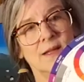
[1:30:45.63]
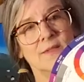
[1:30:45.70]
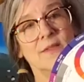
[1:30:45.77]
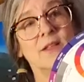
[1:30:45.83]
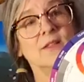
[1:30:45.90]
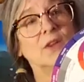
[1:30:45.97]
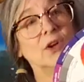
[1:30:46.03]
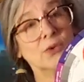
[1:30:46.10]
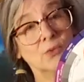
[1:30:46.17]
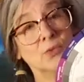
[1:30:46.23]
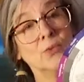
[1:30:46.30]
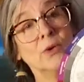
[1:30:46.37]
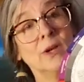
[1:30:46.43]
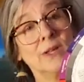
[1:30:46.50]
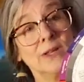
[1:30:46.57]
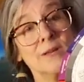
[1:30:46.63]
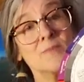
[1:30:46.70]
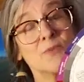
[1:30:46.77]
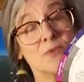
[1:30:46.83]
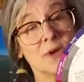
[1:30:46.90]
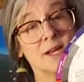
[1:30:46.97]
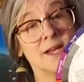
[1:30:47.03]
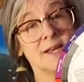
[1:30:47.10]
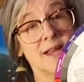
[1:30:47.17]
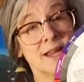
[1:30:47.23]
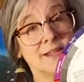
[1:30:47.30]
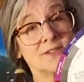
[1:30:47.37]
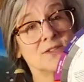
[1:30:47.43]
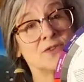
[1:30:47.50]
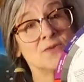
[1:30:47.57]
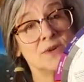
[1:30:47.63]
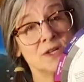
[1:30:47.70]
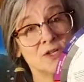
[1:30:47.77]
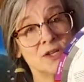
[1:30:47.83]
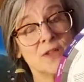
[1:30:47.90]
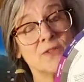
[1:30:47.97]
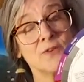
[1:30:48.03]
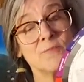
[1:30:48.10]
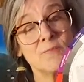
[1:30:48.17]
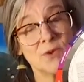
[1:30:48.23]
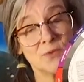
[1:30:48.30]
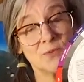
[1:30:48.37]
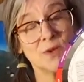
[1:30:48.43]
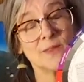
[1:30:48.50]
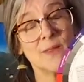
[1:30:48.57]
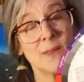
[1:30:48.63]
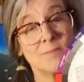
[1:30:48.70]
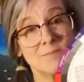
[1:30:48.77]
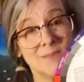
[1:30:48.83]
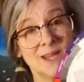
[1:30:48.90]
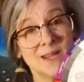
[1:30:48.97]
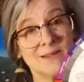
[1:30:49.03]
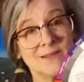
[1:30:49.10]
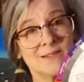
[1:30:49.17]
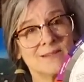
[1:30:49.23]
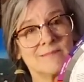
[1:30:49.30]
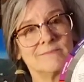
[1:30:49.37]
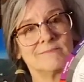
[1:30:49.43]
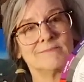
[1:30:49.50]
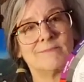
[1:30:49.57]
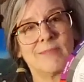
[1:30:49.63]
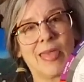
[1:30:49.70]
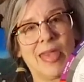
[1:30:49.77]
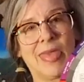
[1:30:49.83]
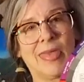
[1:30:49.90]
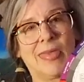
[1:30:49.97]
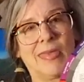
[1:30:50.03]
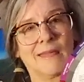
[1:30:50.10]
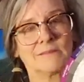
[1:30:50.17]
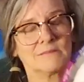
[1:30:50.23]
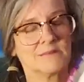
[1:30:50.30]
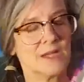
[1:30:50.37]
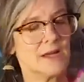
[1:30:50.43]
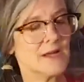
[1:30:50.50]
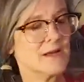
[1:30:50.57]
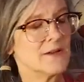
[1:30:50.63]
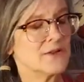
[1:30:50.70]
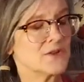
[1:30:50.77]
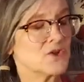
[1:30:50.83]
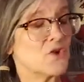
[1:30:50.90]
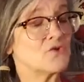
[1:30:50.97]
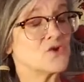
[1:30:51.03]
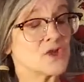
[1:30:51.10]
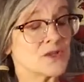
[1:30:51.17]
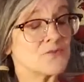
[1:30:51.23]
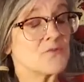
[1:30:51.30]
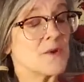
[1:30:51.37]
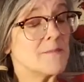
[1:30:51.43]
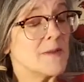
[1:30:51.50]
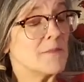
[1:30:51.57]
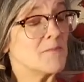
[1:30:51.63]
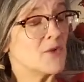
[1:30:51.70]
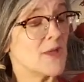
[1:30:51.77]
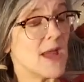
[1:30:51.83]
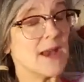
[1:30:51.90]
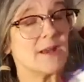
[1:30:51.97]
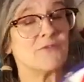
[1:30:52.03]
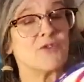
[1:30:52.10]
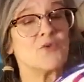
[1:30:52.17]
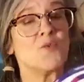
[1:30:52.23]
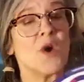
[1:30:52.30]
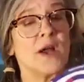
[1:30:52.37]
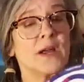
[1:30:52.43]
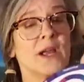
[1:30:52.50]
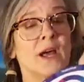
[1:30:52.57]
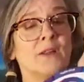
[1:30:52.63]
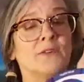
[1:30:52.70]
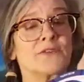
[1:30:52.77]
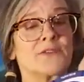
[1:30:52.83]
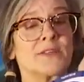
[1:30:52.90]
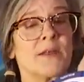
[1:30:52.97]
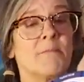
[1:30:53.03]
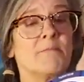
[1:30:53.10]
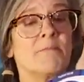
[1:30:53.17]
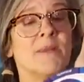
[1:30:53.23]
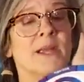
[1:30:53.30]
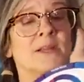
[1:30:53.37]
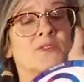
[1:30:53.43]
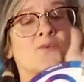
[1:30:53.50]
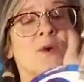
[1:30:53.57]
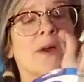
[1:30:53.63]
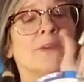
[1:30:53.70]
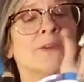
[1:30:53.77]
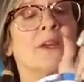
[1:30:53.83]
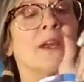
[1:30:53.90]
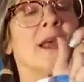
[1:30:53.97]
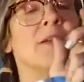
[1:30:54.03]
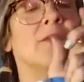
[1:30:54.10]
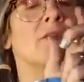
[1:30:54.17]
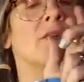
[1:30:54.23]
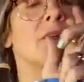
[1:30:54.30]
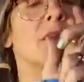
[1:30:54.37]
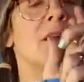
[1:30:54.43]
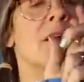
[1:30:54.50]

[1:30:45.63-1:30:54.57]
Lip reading: They look really pretty next to each other, but when they mix, ugh. So just remember that. If you want colors that mix well together,